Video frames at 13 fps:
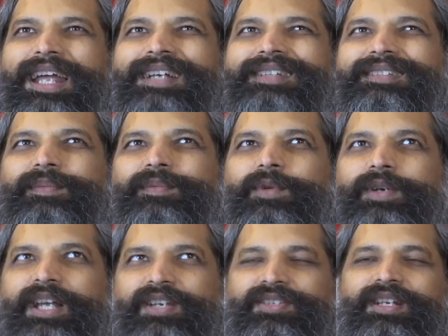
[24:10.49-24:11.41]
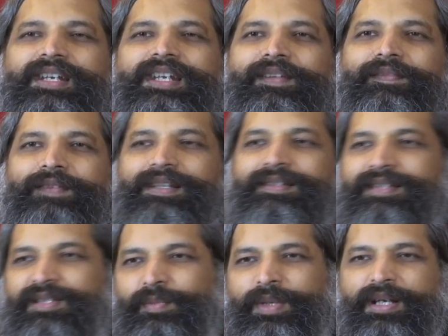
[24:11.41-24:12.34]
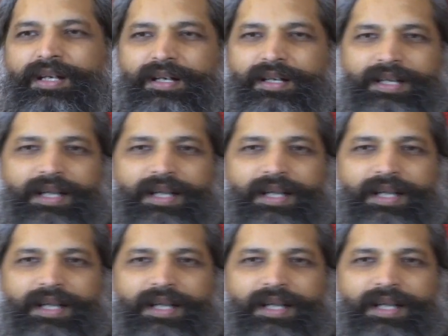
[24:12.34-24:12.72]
except occasionally he feels these weird